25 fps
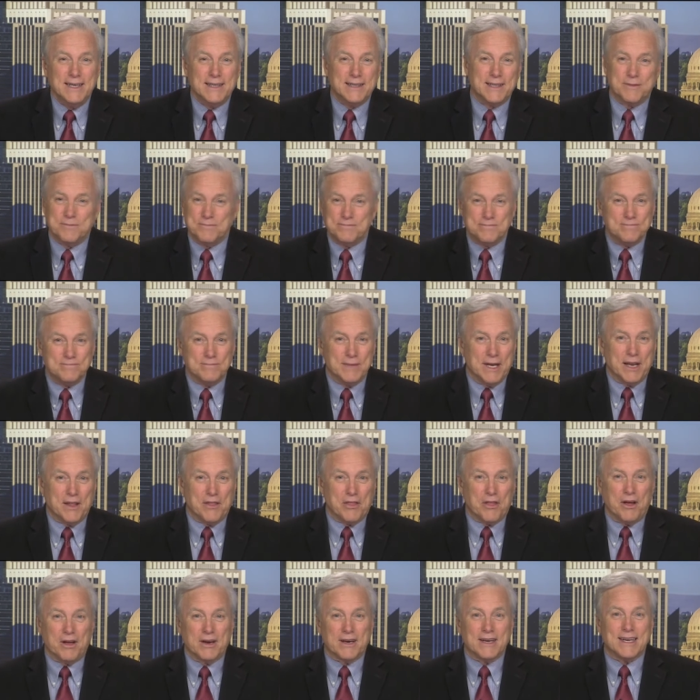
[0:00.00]
that many
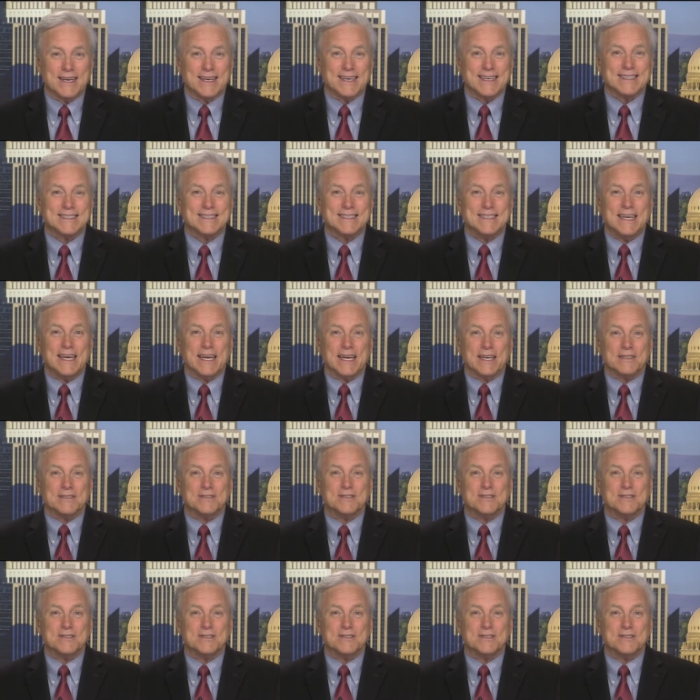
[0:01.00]
thought it extinct.